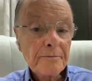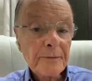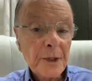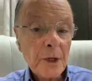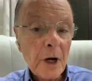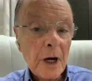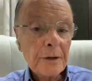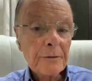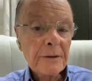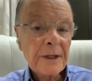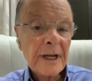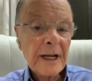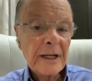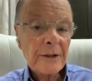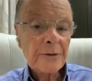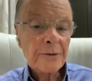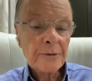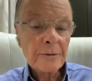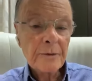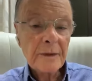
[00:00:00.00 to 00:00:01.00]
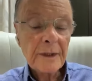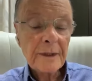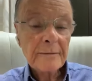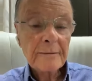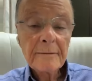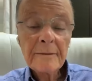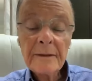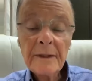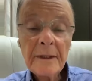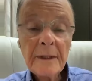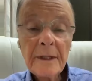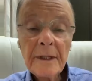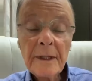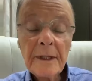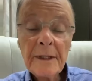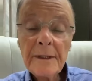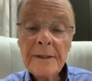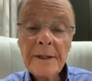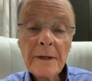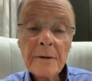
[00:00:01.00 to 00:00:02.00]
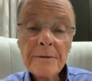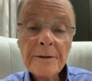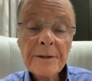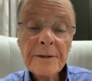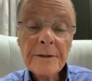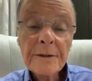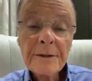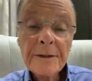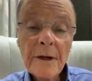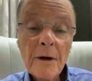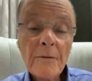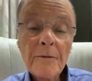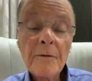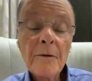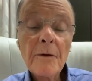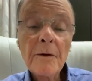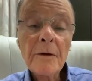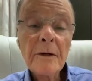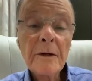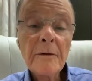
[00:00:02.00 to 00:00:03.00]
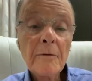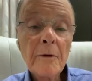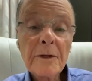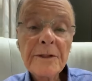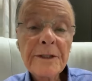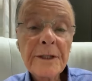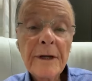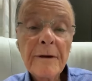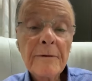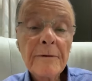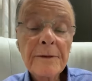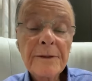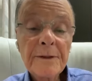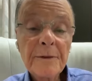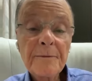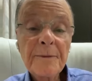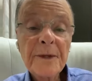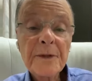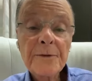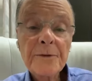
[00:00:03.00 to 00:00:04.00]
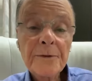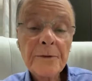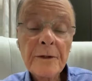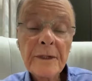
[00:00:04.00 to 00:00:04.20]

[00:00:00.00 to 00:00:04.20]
perhaps even worse than yours, and God saved them.